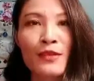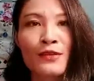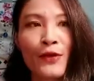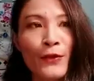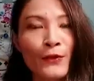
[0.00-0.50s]

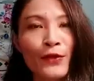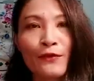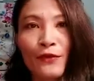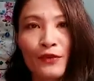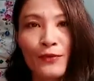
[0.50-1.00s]
So
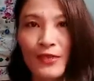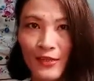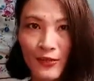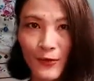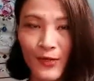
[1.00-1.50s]
for the
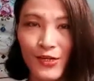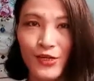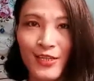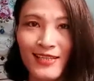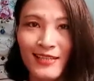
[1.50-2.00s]

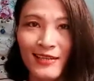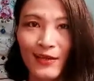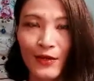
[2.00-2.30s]
restorations,